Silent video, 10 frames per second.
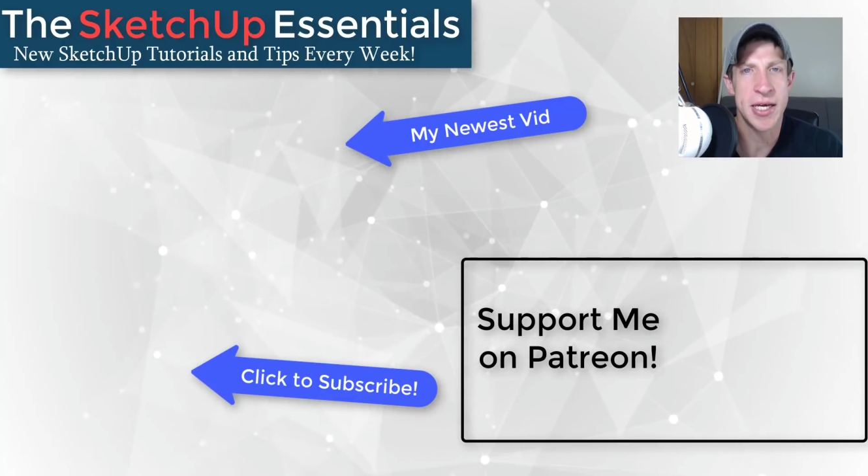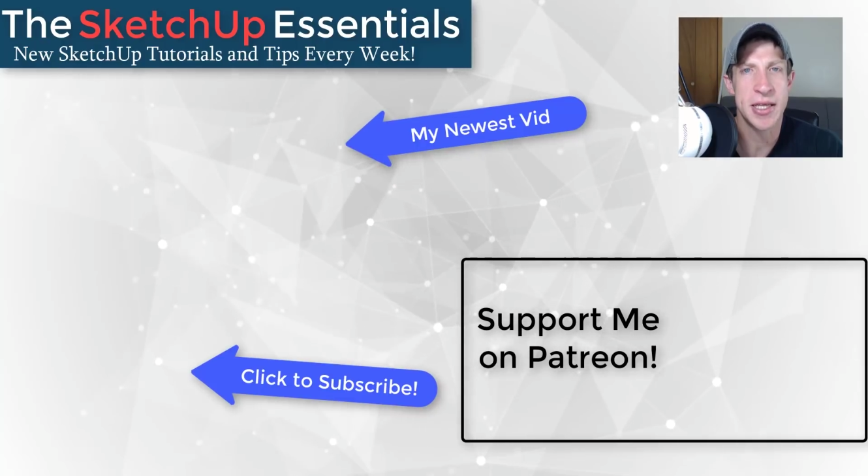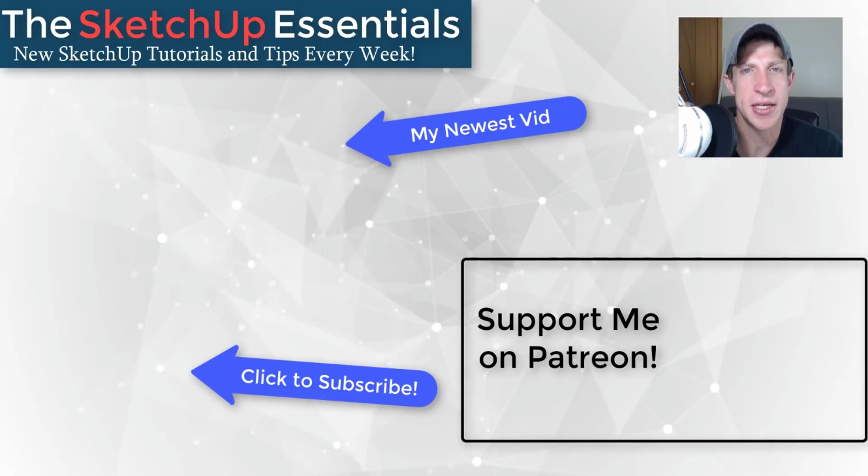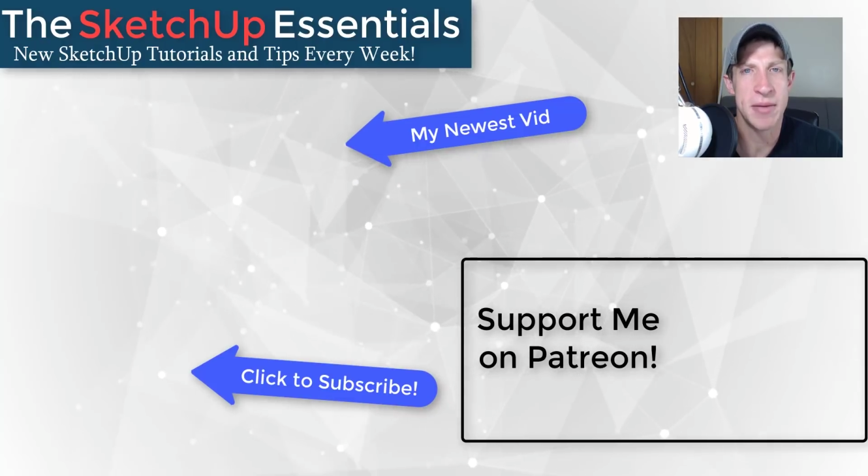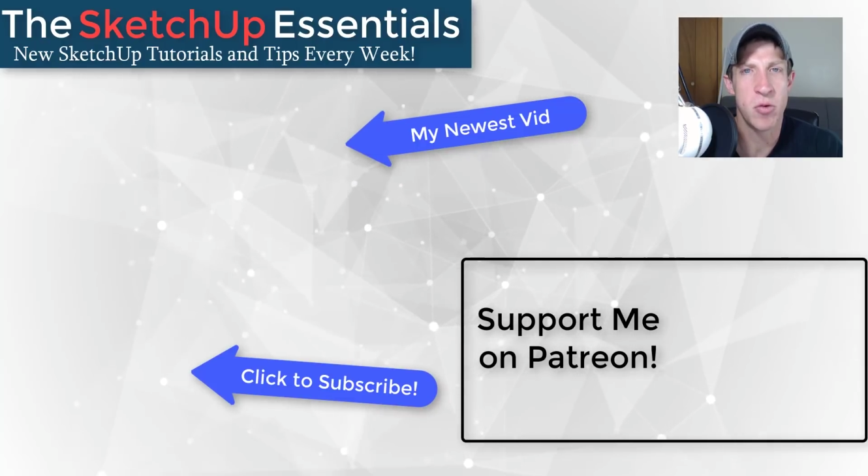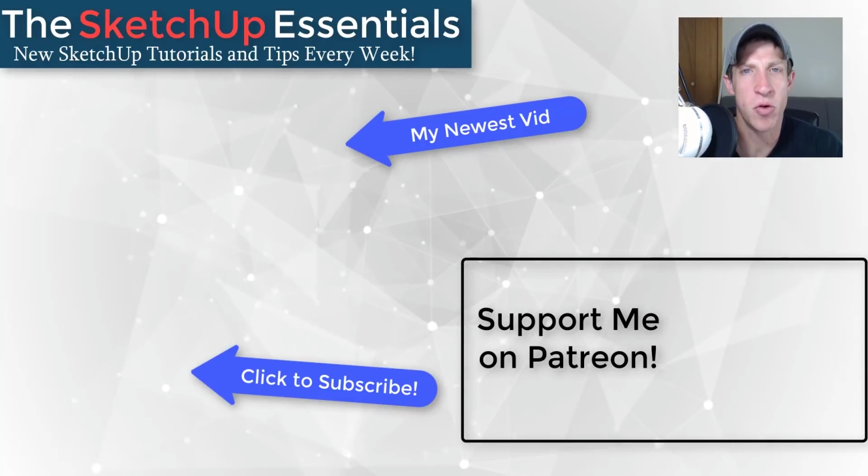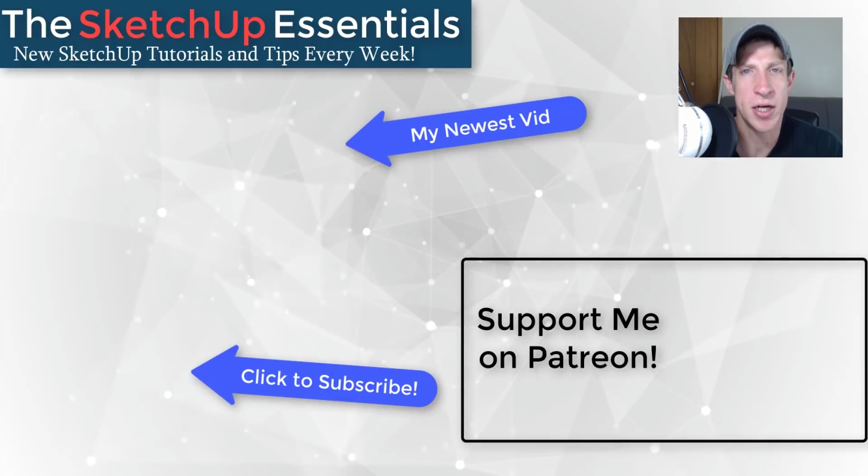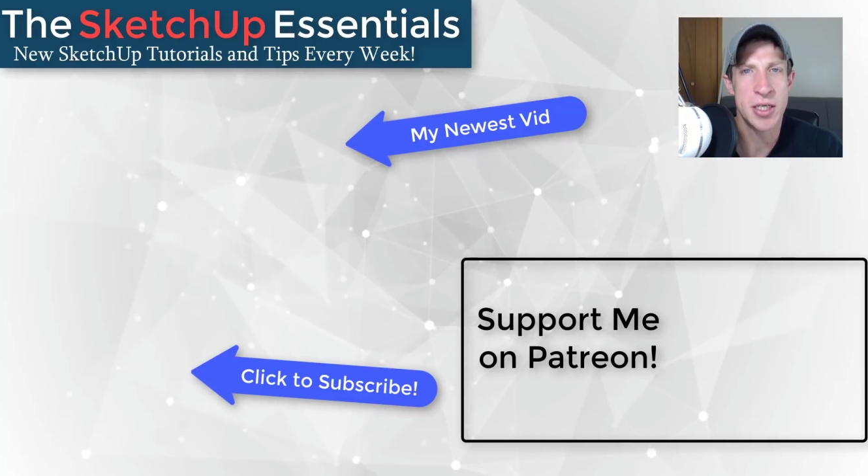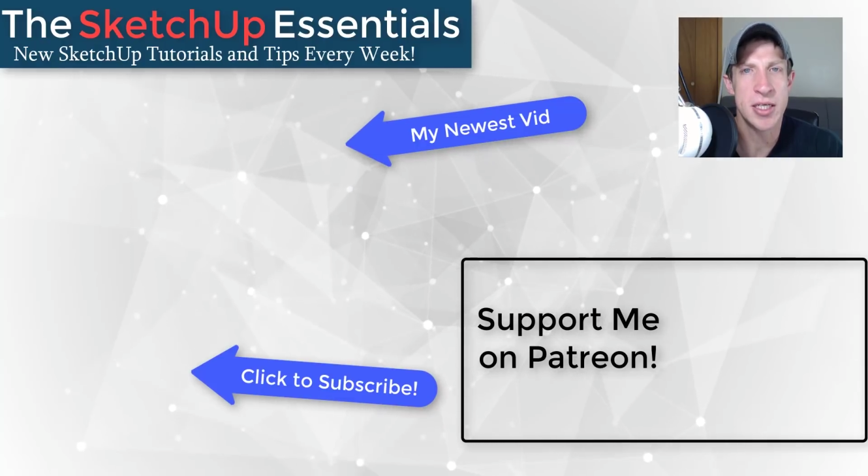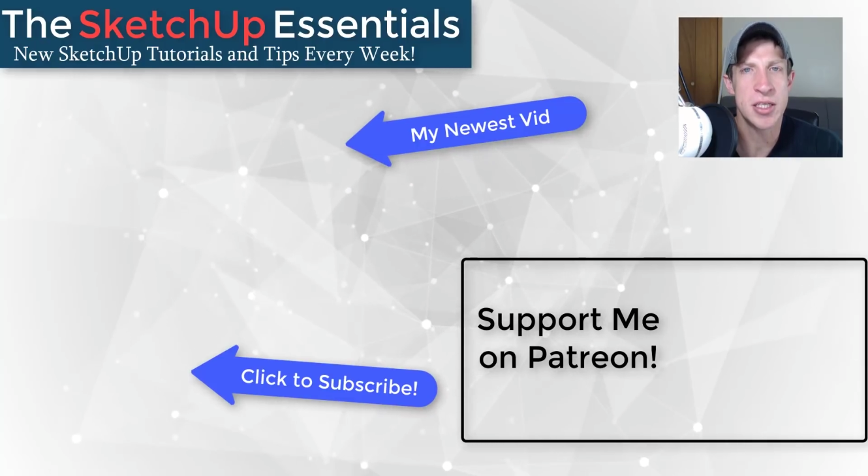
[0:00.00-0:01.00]
for taking the time to
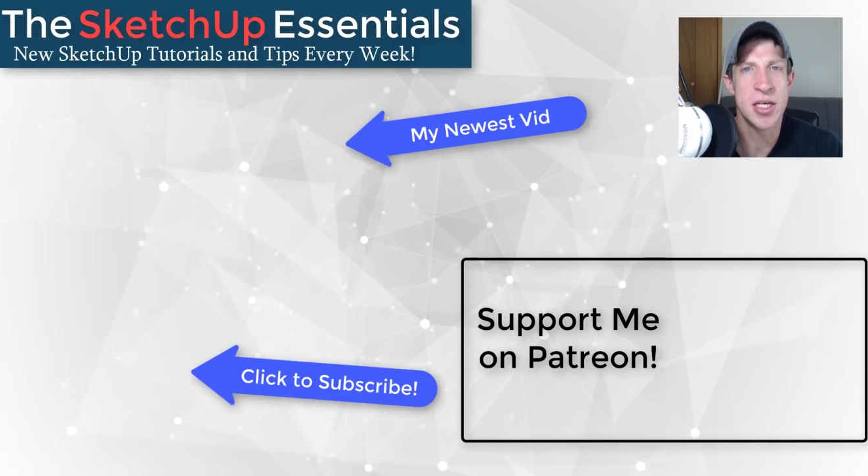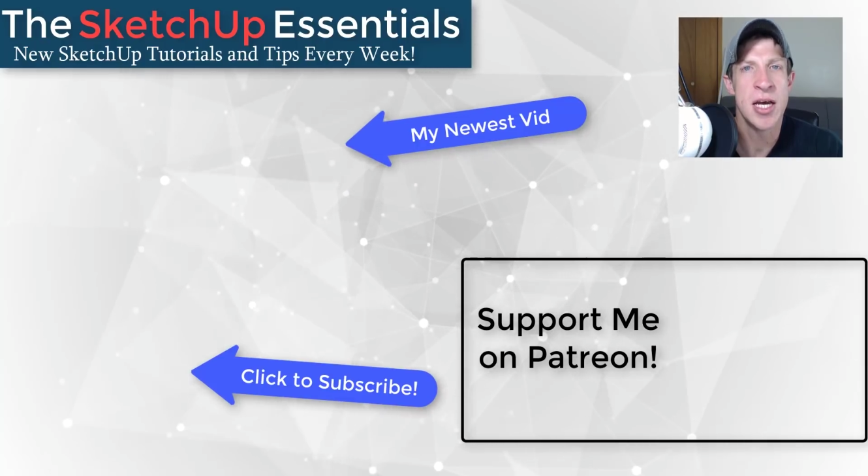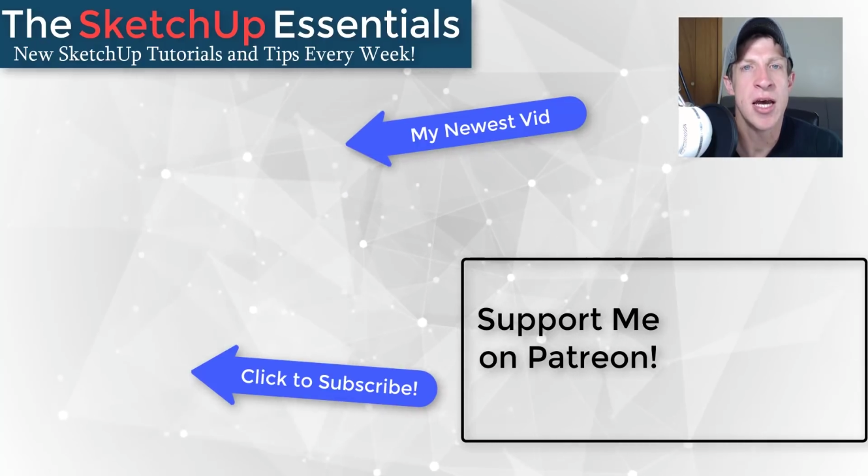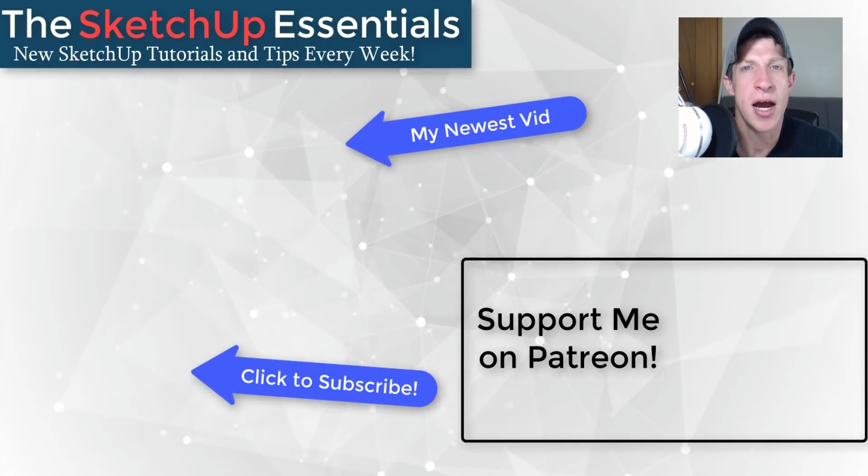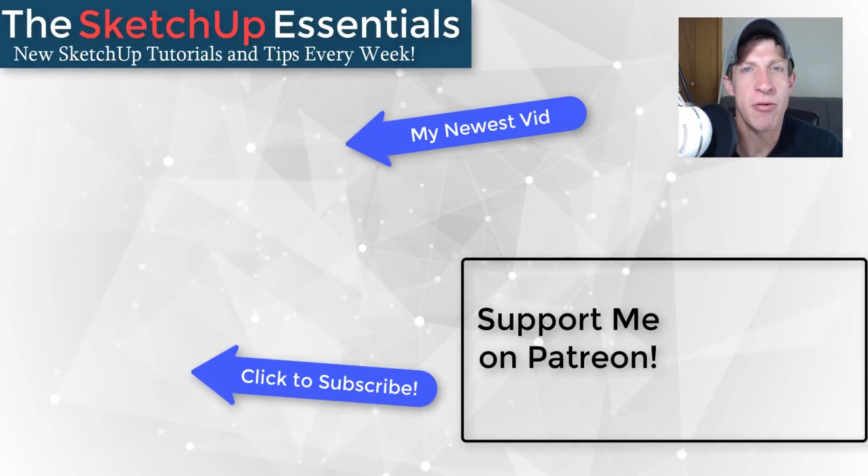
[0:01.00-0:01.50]
watch this.